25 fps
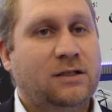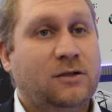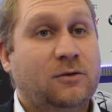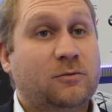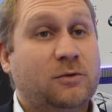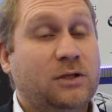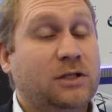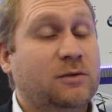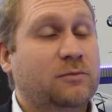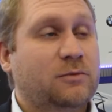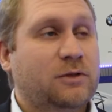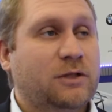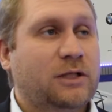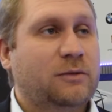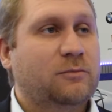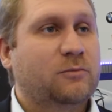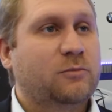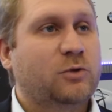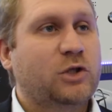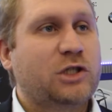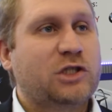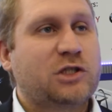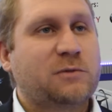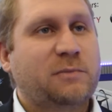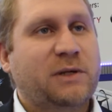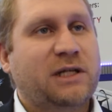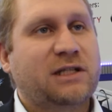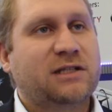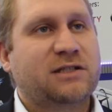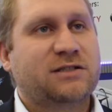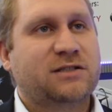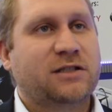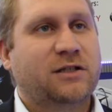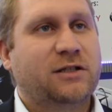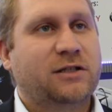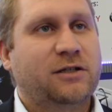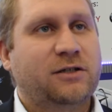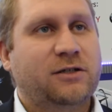Well,
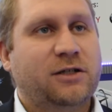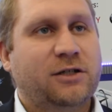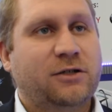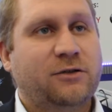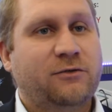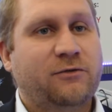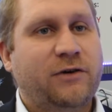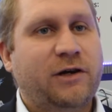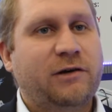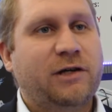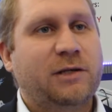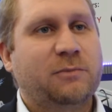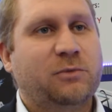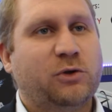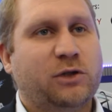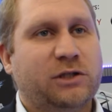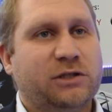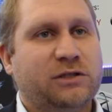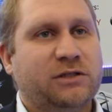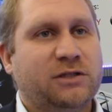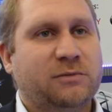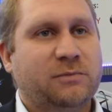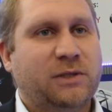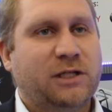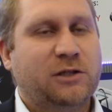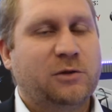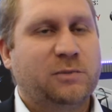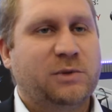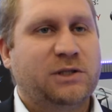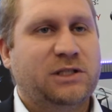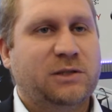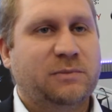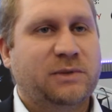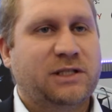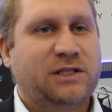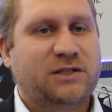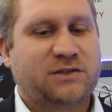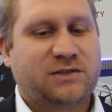municipalities are very important in my
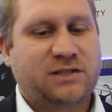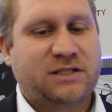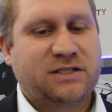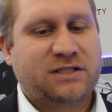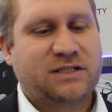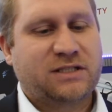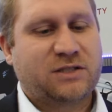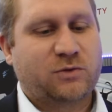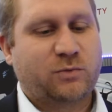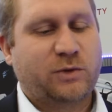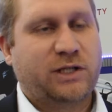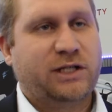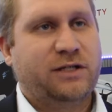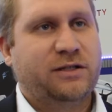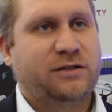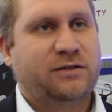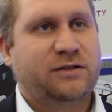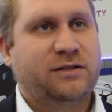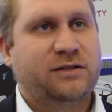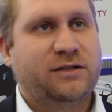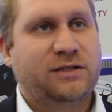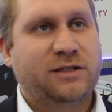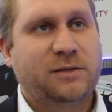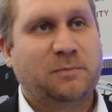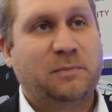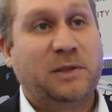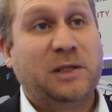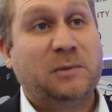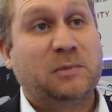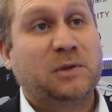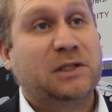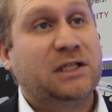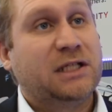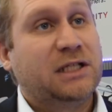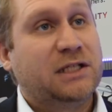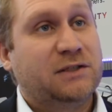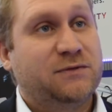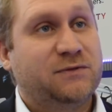opinion, because this is where the
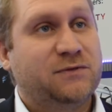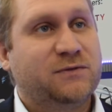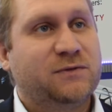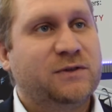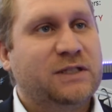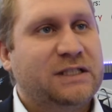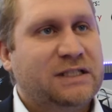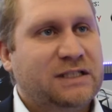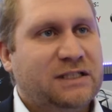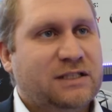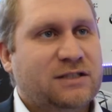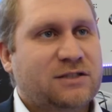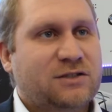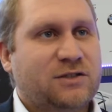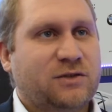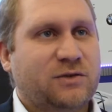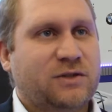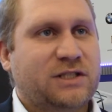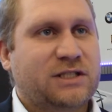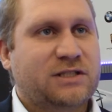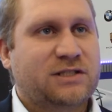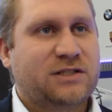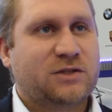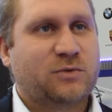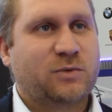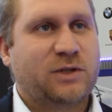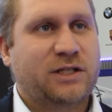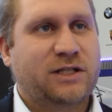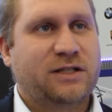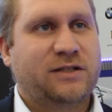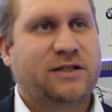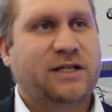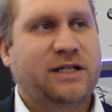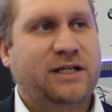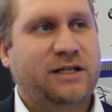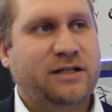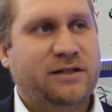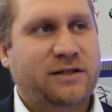people live. So this is where
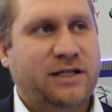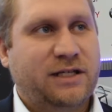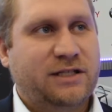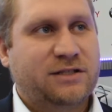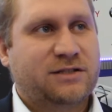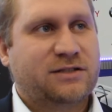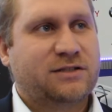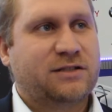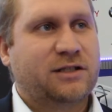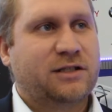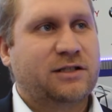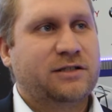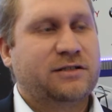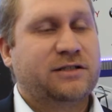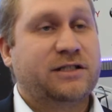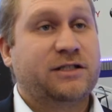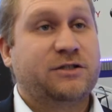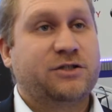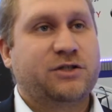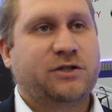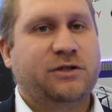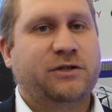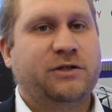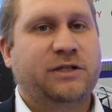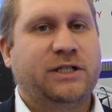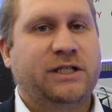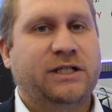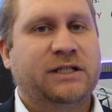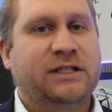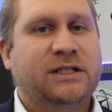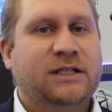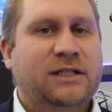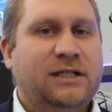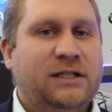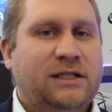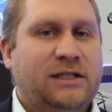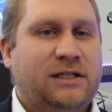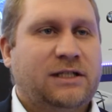they start their journey.
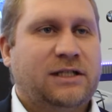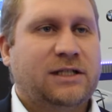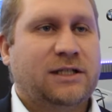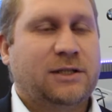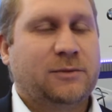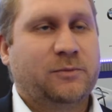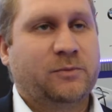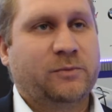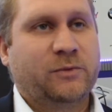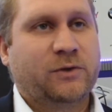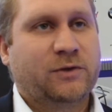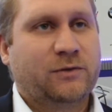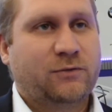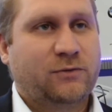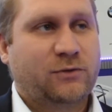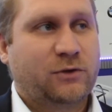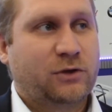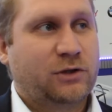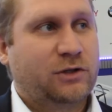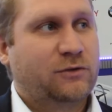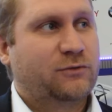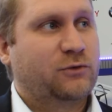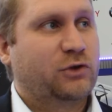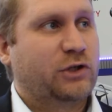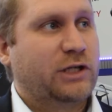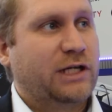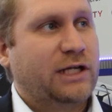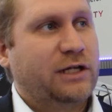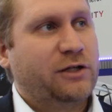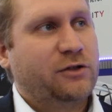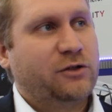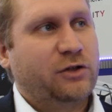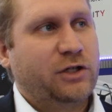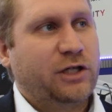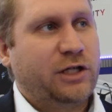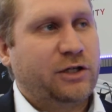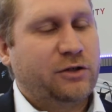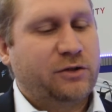For
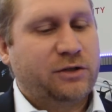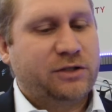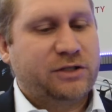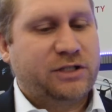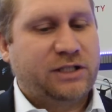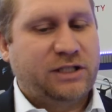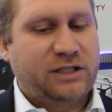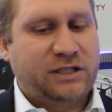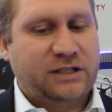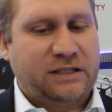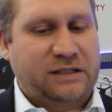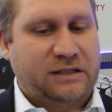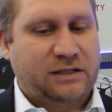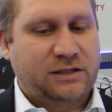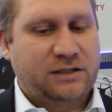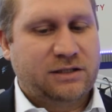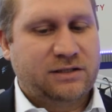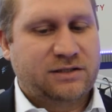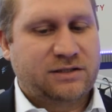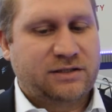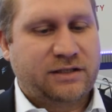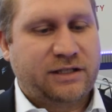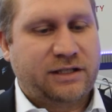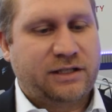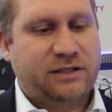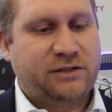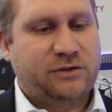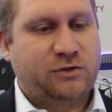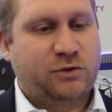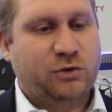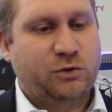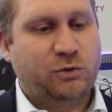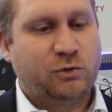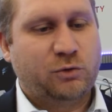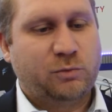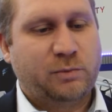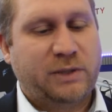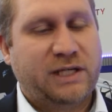Ionity is there
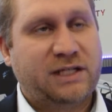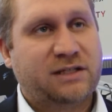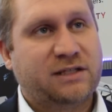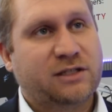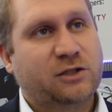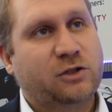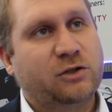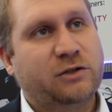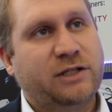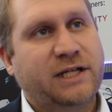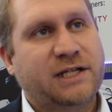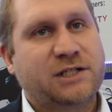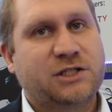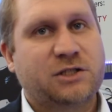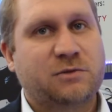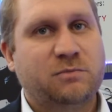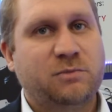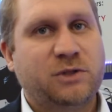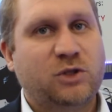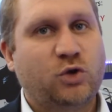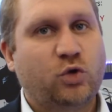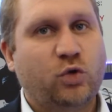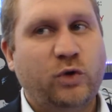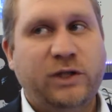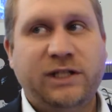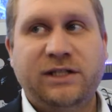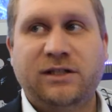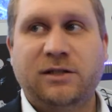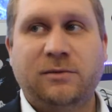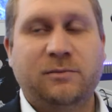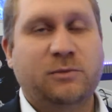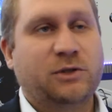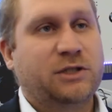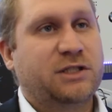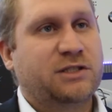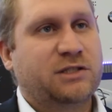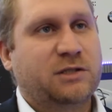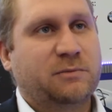to make the connection between the
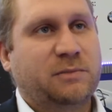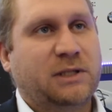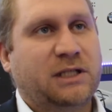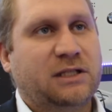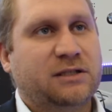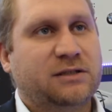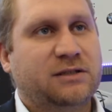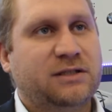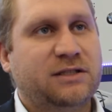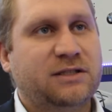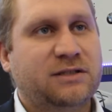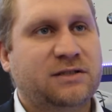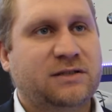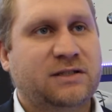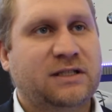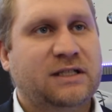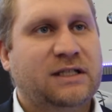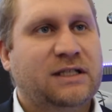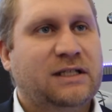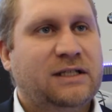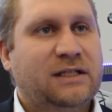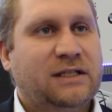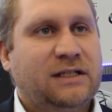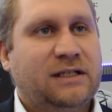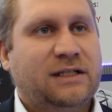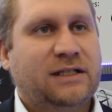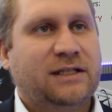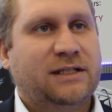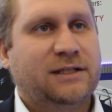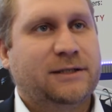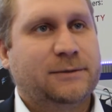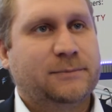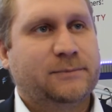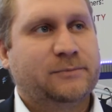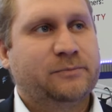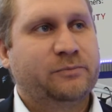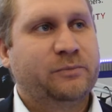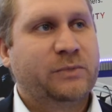municipalities.
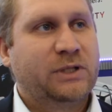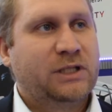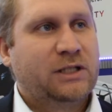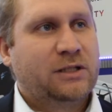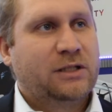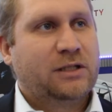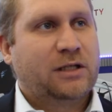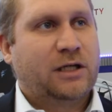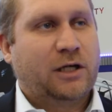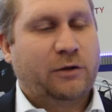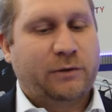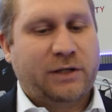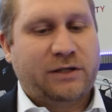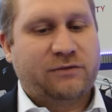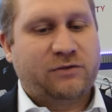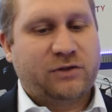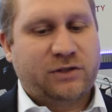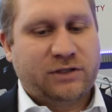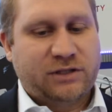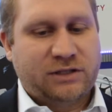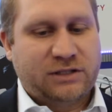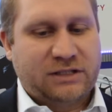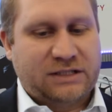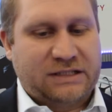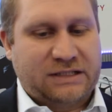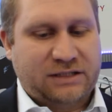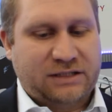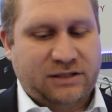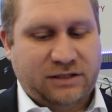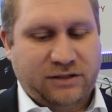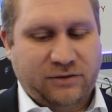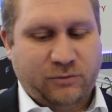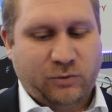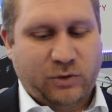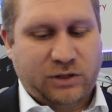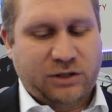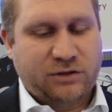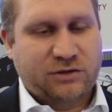However,
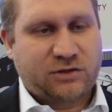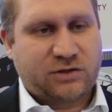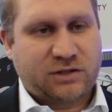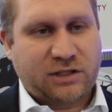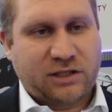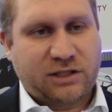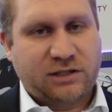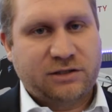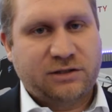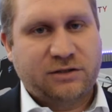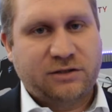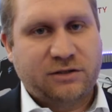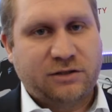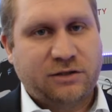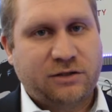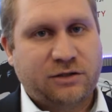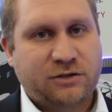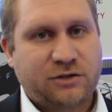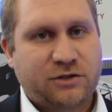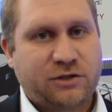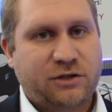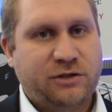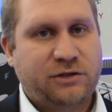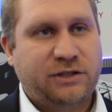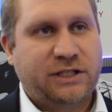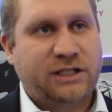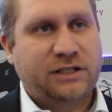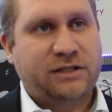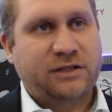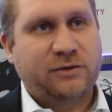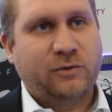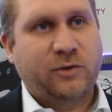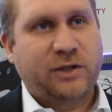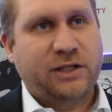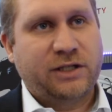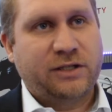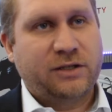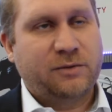when you start your journey and
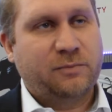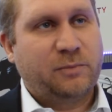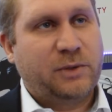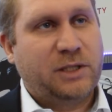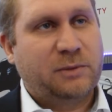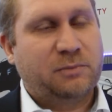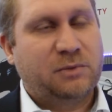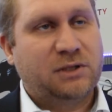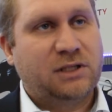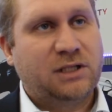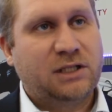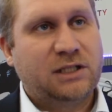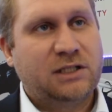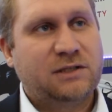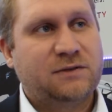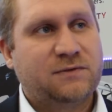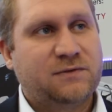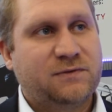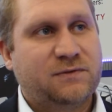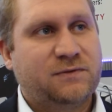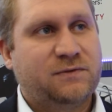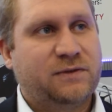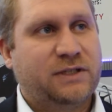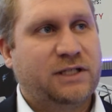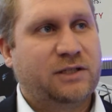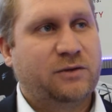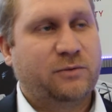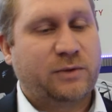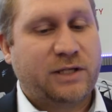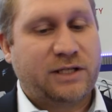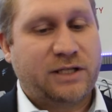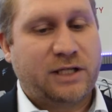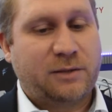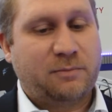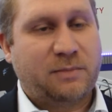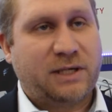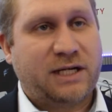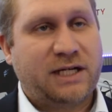where the people live and where
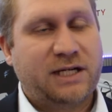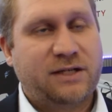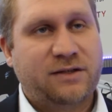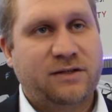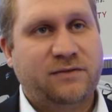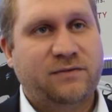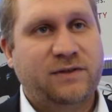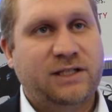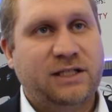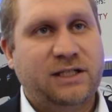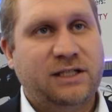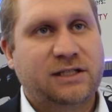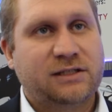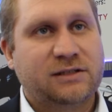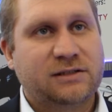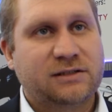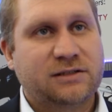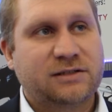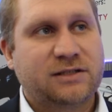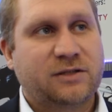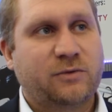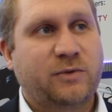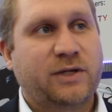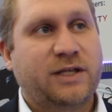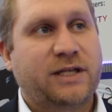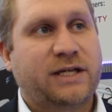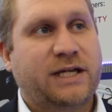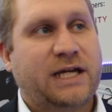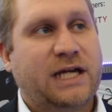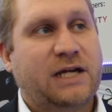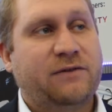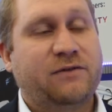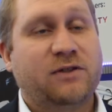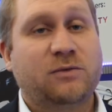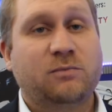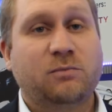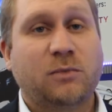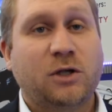they buy the vehicles and where they
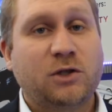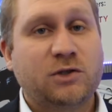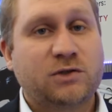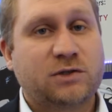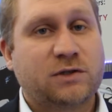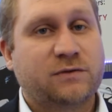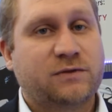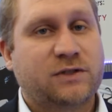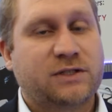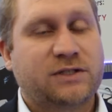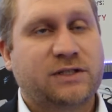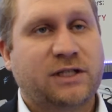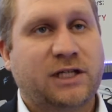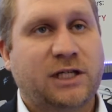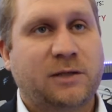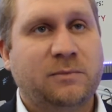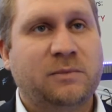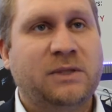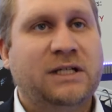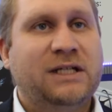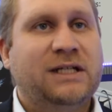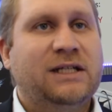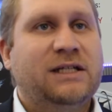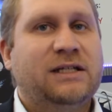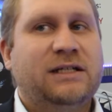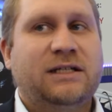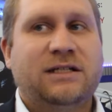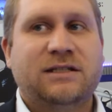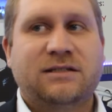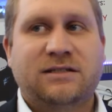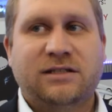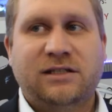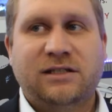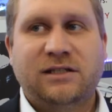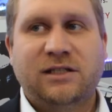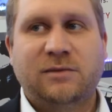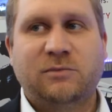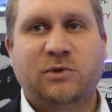have it most of the time is
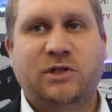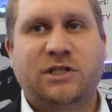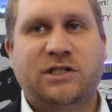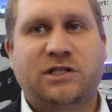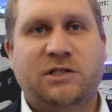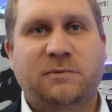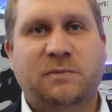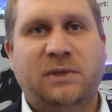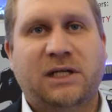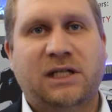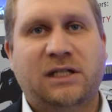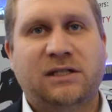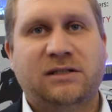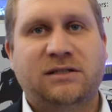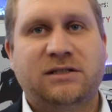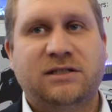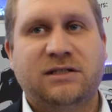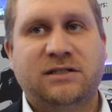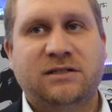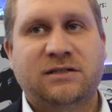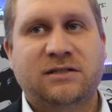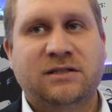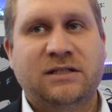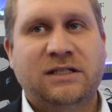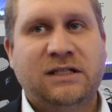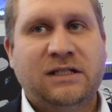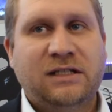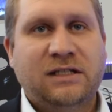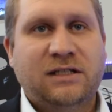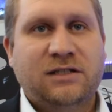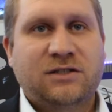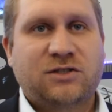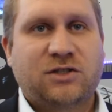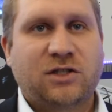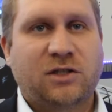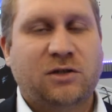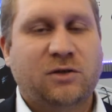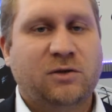in the municipalities.
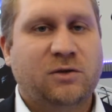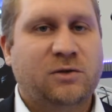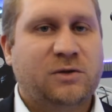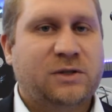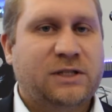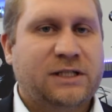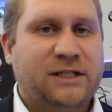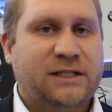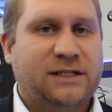So